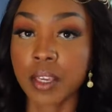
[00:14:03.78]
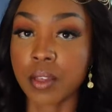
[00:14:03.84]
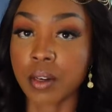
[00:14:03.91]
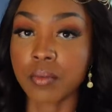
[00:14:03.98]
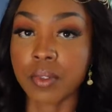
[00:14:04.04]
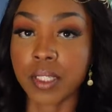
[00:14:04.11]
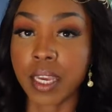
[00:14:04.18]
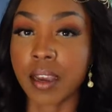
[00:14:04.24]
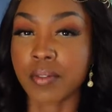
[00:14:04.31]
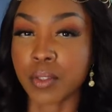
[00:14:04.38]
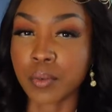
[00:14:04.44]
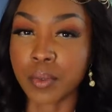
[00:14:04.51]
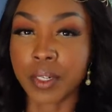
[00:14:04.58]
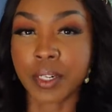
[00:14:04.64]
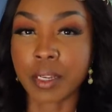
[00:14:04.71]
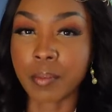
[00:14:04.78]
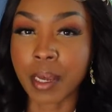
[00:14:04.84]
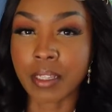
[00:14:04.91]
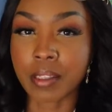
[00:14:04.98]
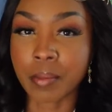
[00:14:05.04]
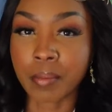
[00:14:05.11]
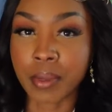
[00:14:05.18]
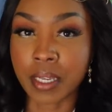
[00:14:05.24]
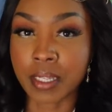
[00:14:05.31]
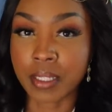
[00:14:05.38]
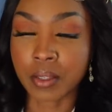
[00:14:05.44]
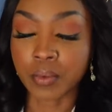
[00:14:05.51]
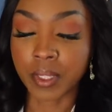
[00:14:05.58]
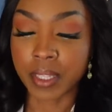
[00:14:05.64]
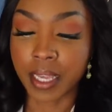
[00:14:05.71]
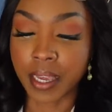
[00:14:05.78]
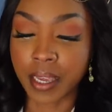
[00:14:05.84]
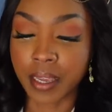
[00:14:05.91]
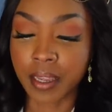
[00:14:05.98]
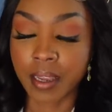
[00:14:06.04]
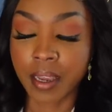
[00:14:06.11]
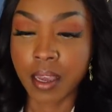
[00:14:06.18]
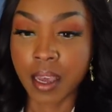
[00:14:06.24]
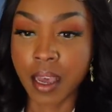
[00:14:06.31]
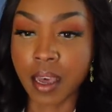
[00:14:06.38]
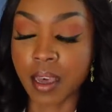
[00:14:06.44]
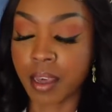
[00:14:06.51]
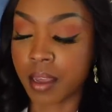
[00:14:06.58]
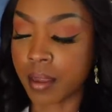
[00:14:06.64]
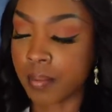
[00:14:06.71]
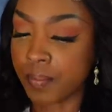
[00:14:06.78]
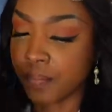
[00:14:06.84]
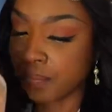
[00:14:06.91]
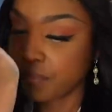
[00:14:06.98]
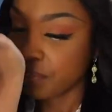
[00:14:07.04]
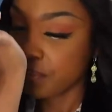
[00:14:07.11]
you don't really have to worry about the musk with that. Um,